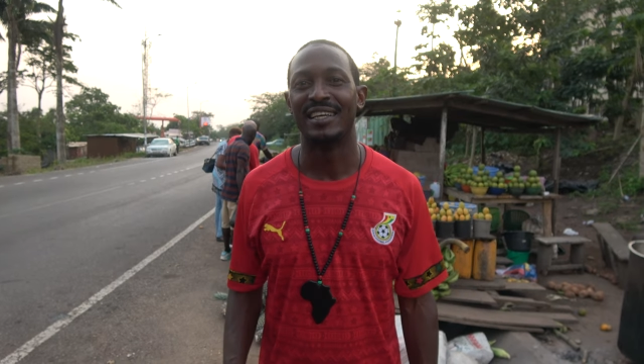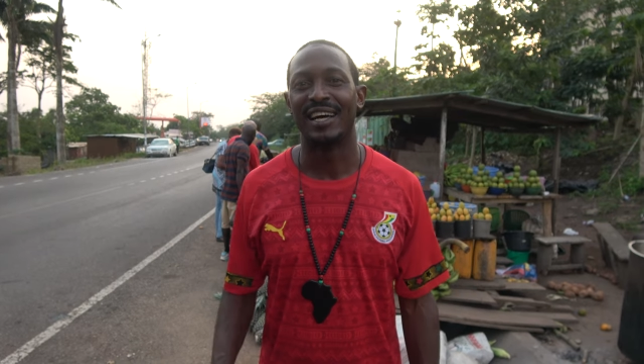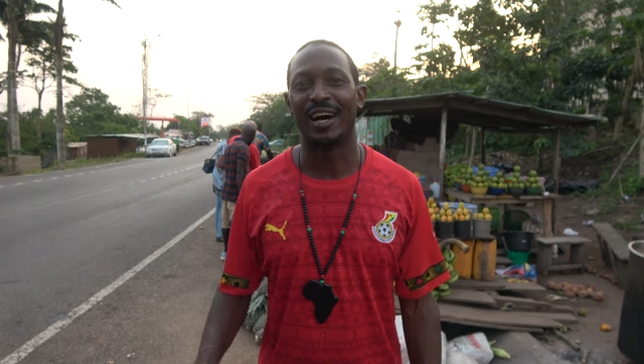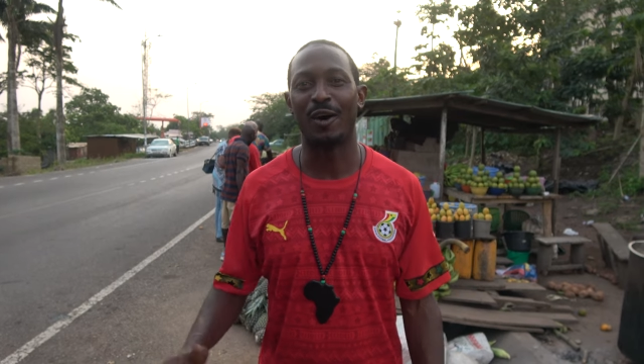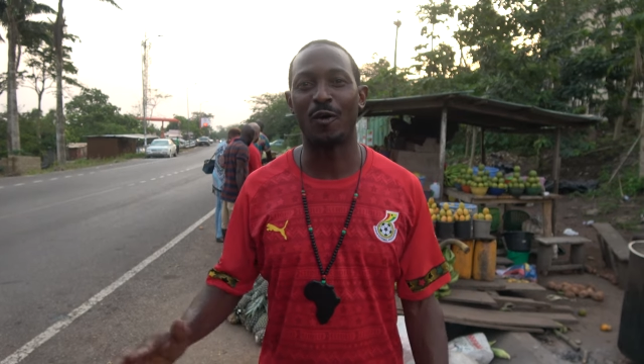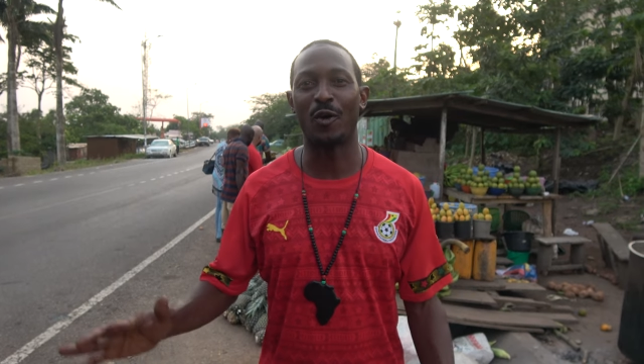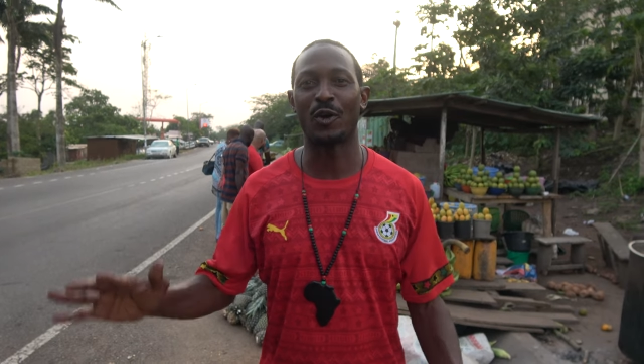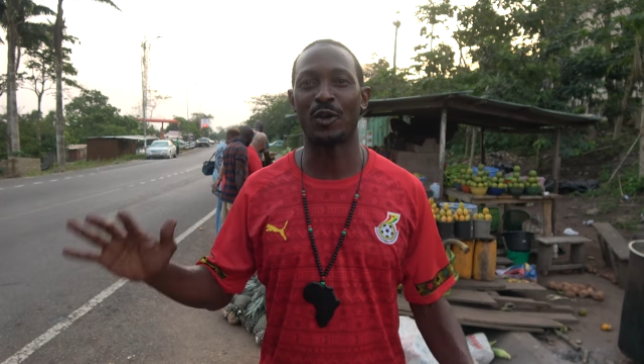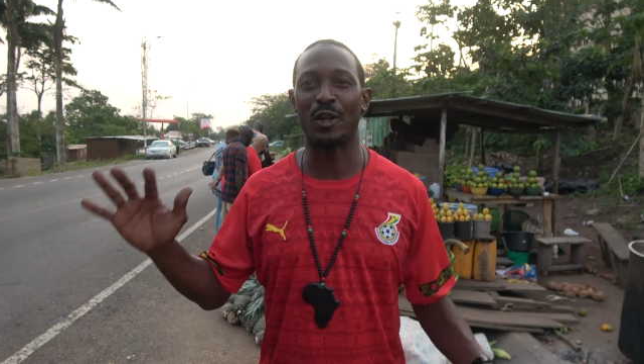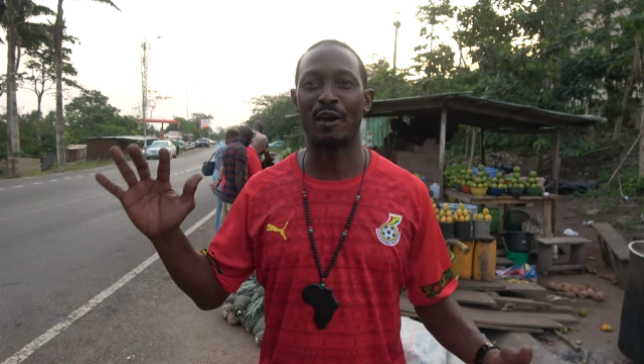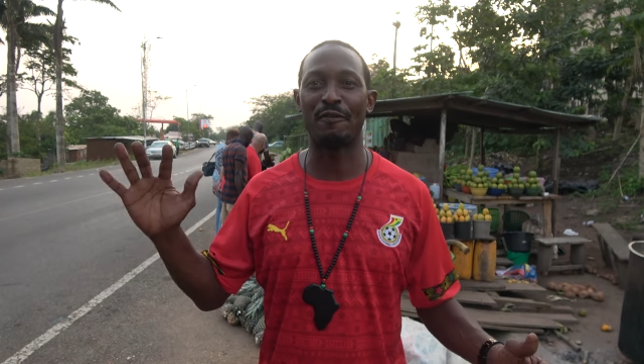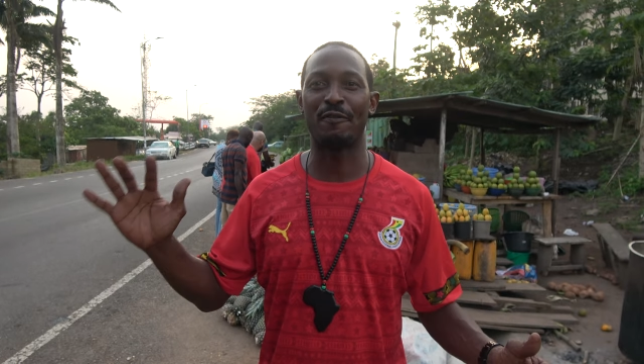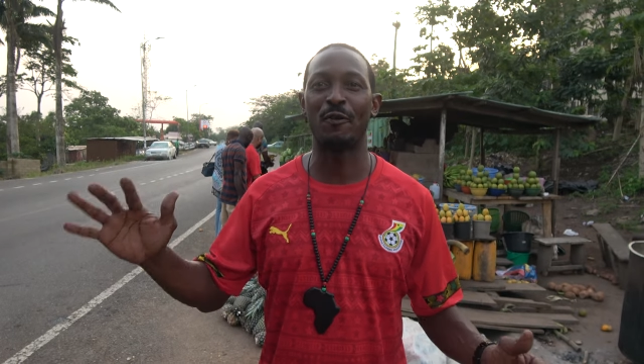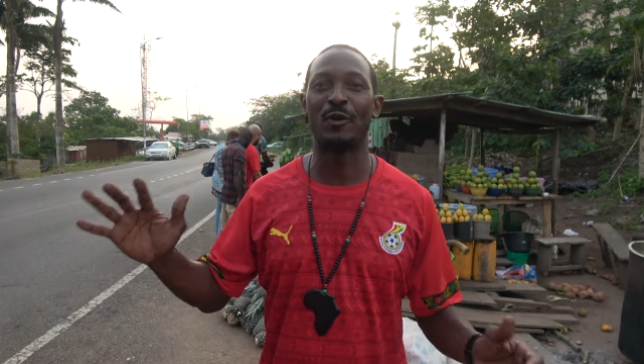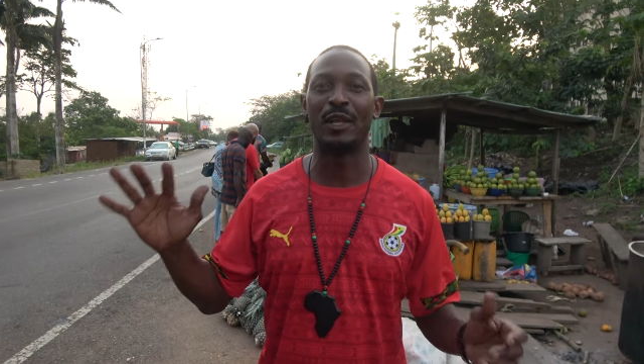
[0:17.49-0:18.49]
I ordered our
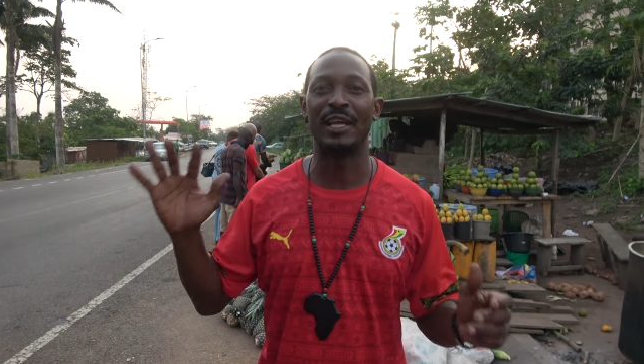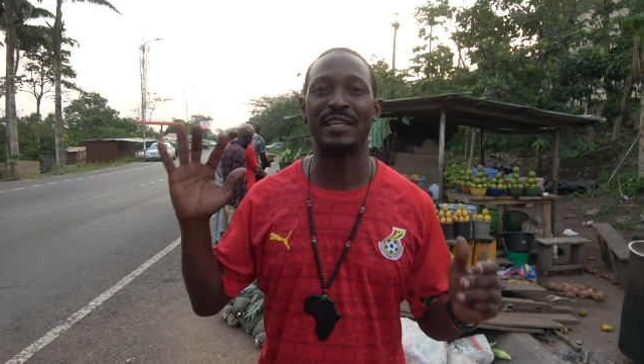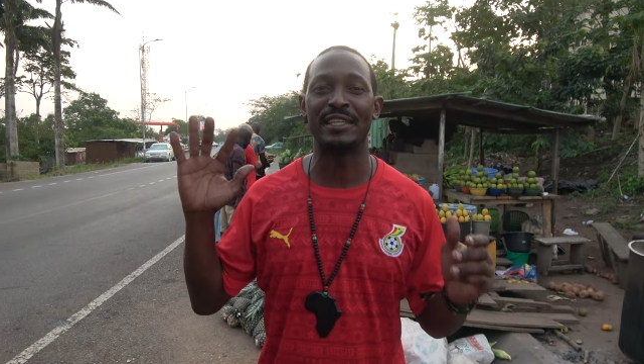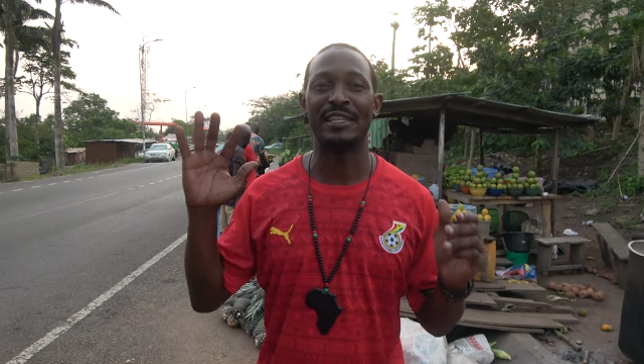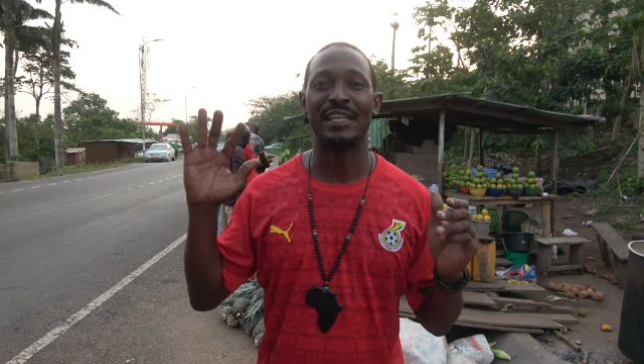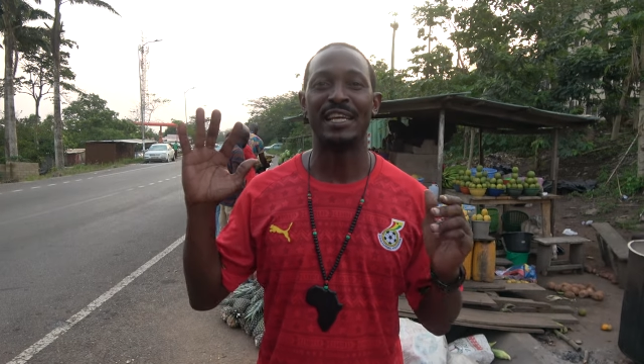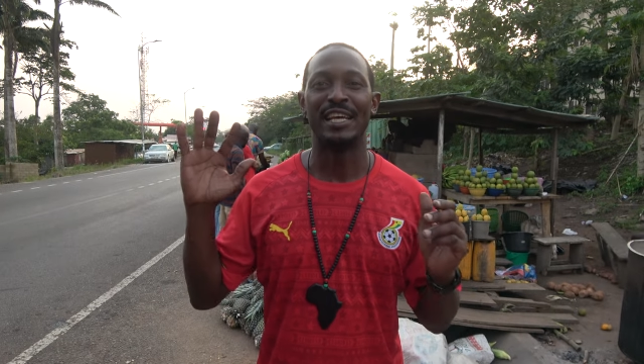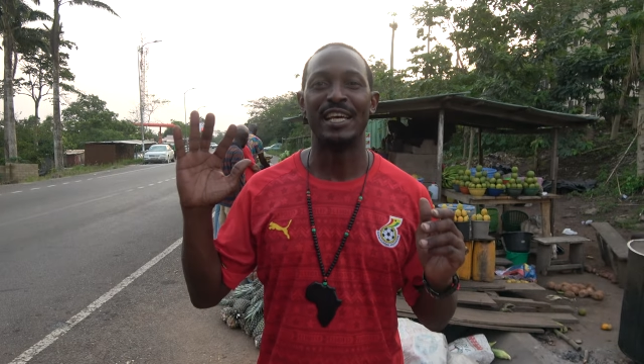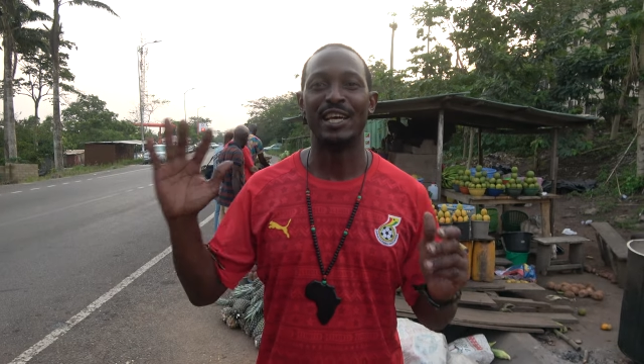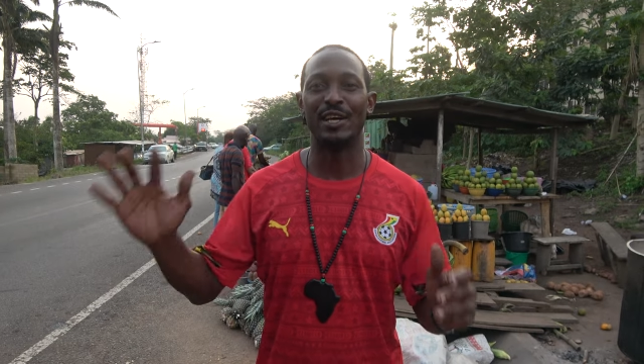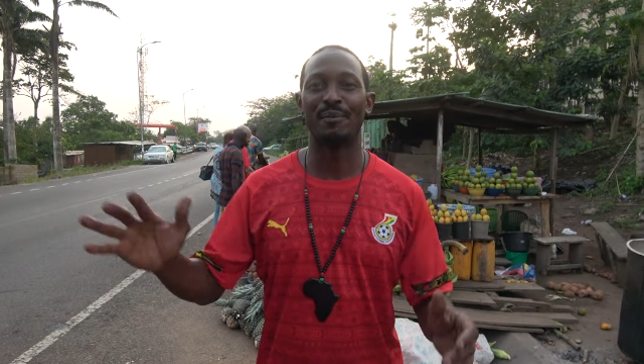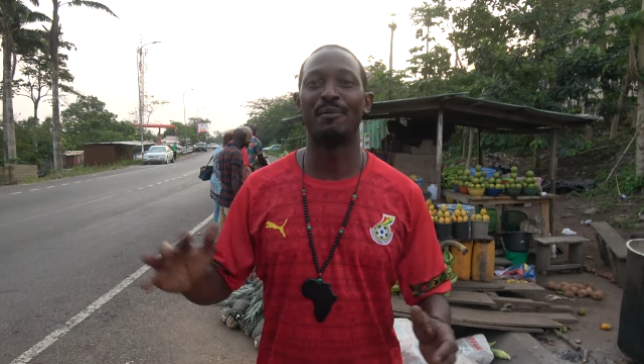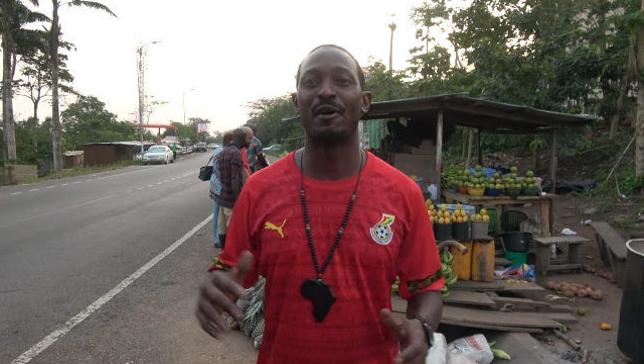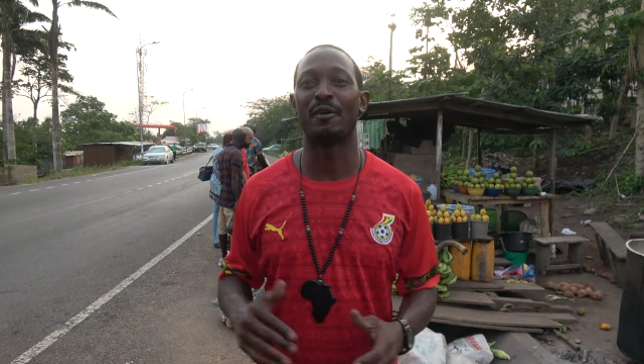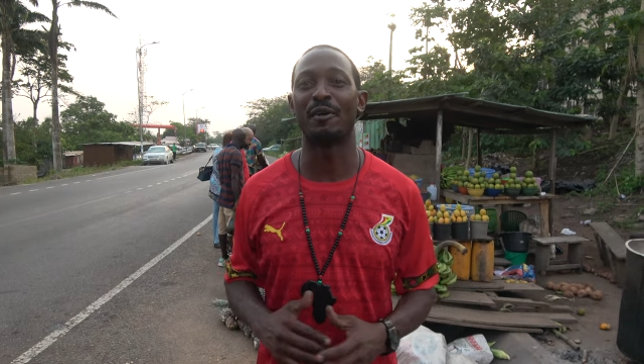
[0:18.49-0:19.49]
food at
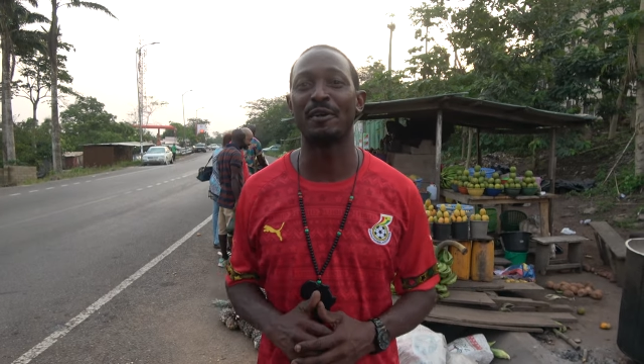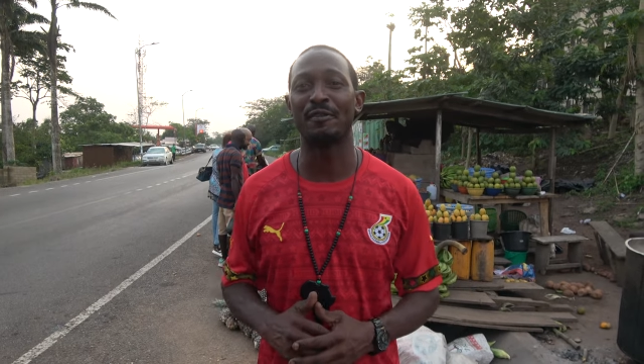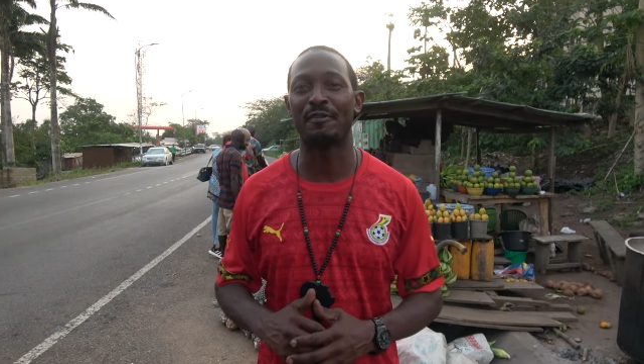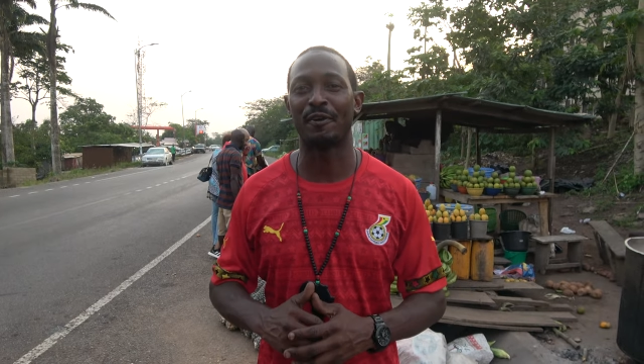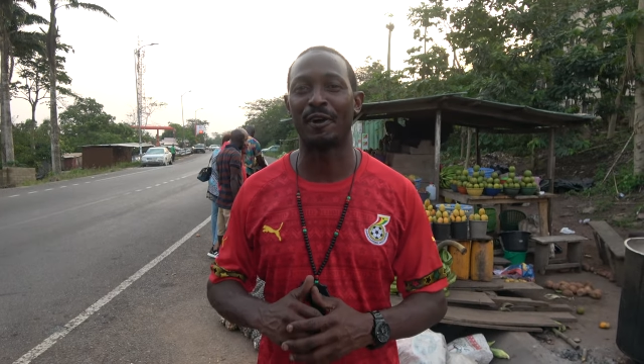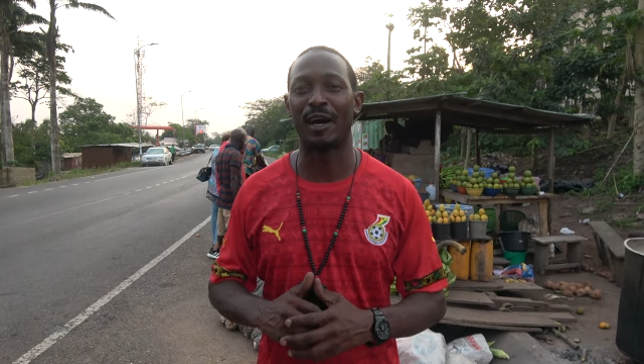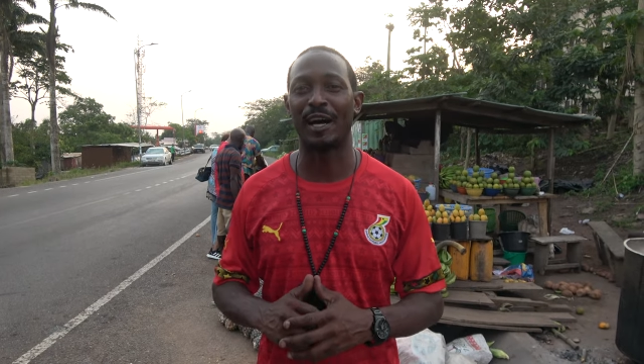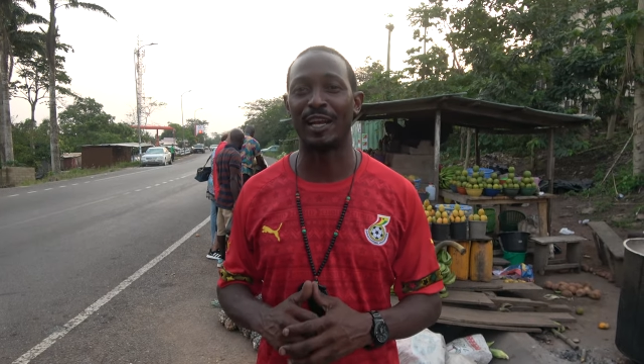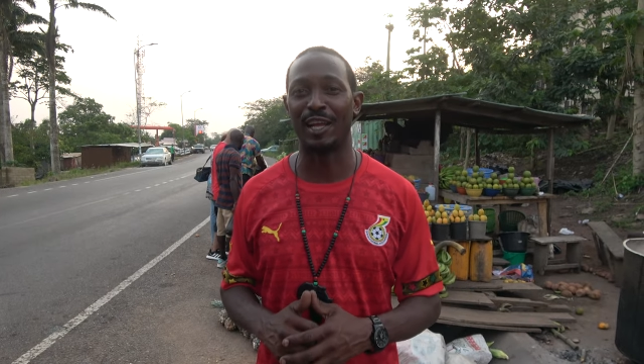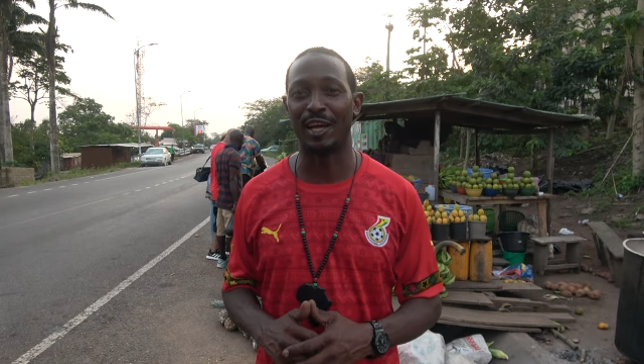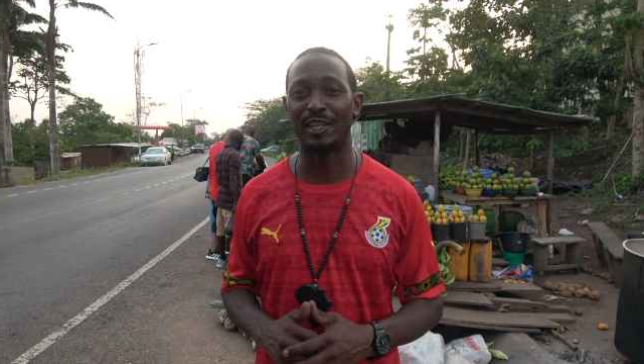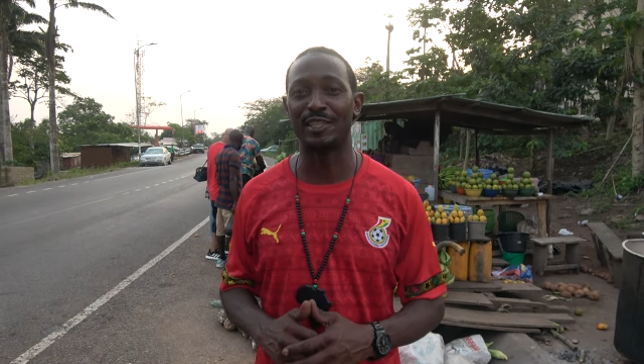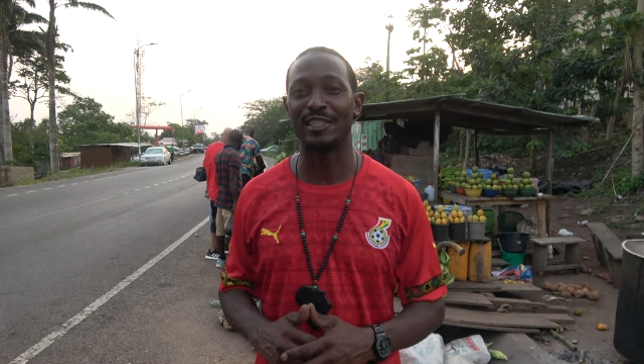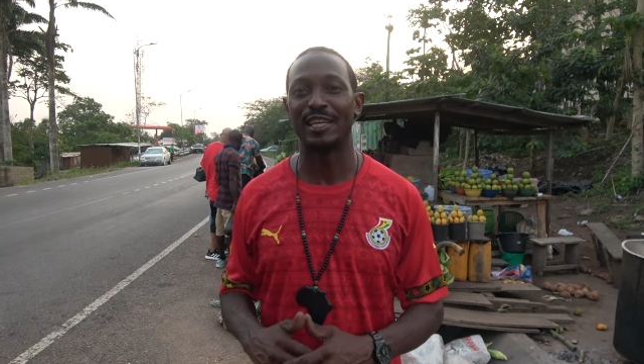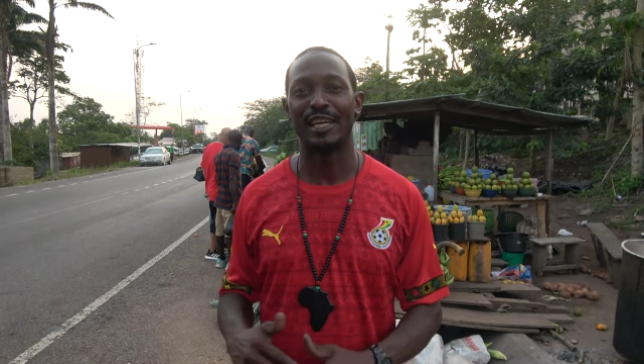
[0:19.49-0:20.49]
Hillburi for our
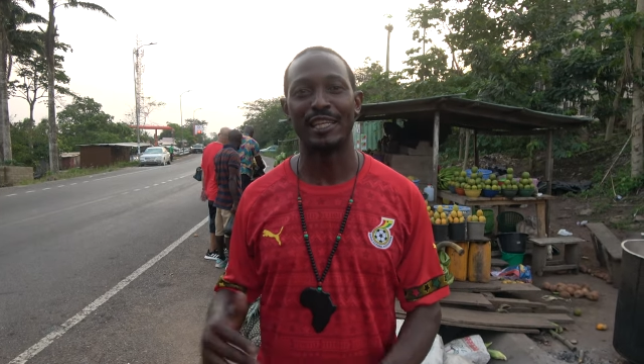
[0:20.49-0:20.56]
lunch.